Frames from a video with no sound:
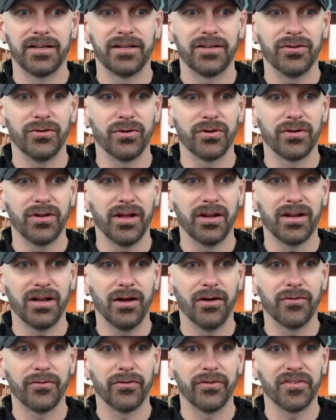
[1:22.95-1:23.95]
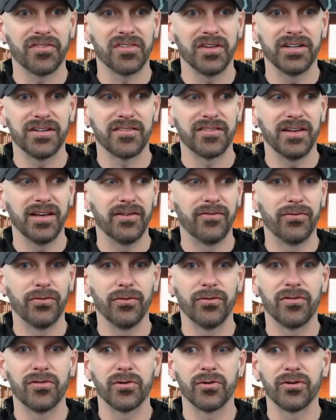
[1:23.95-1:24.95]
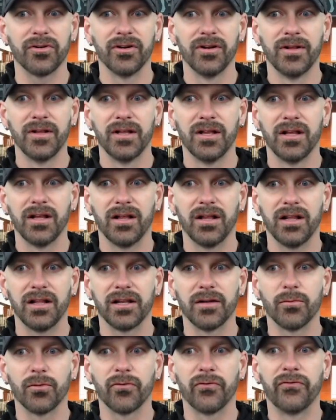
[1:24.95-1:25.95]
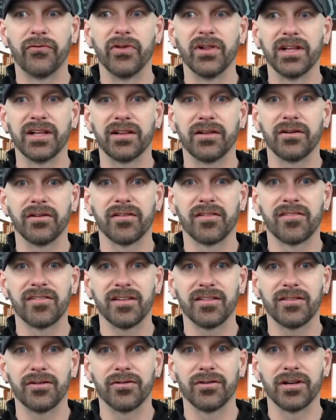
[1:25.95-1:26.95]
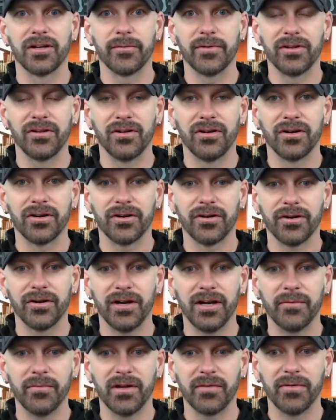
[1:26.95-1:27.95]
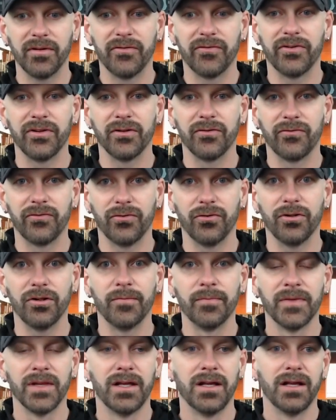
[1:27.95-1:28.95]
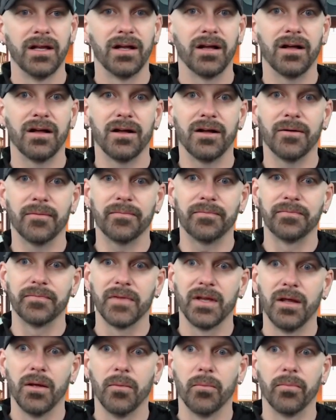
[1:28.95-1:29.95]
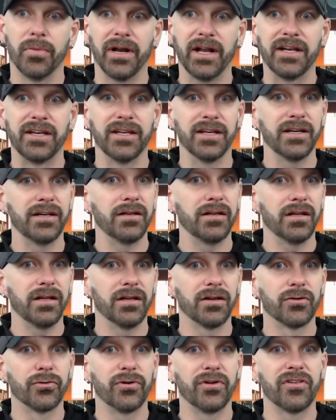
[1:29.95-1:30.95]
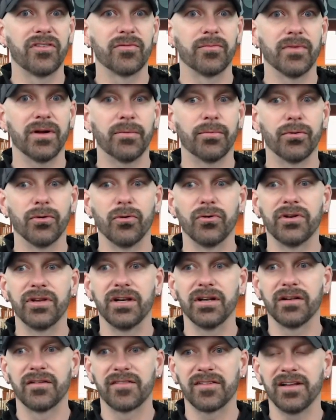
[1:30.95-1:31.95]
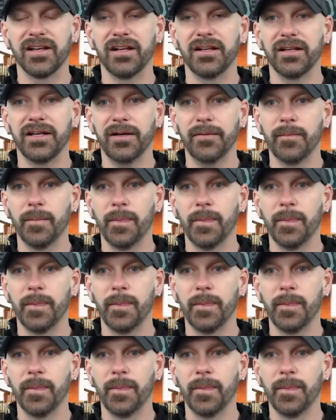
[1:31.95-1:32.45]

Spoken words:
to account for this. I just need foods that are a little more filling, that'll sit there a little bit longer and make me feel full. Um, but I did increase my protein slightly,